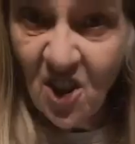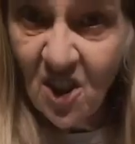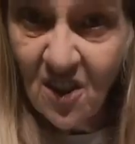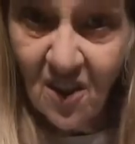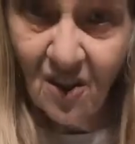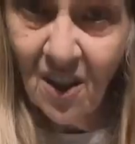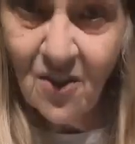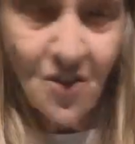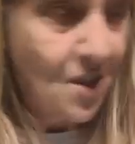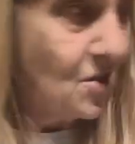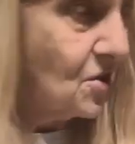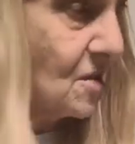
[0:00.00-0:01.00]
just
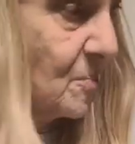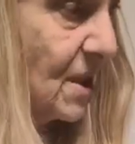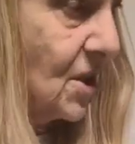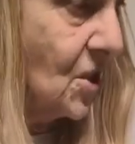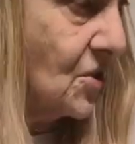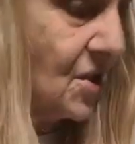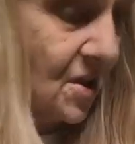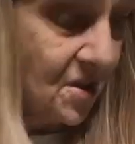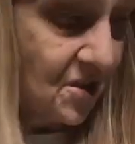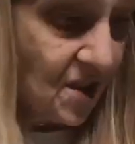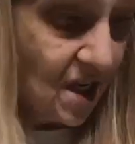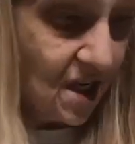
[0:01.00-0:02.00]
glistens because of the
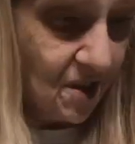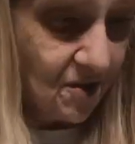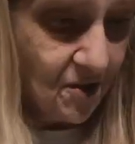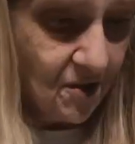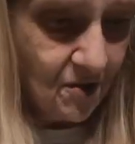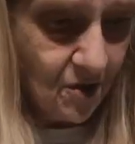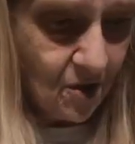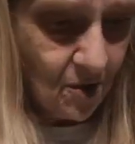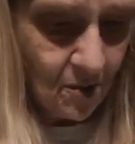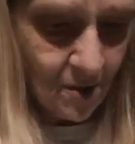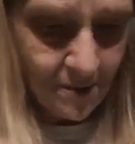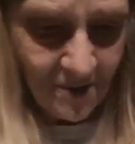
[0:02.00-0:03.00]
sand? Do you
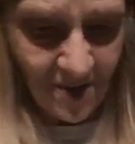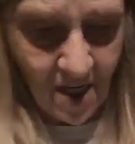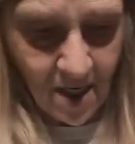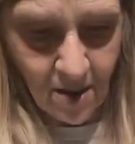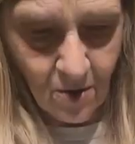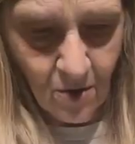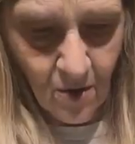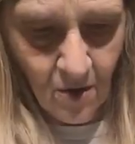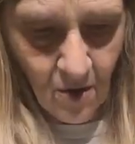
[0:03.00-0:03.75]
know what I'm saying?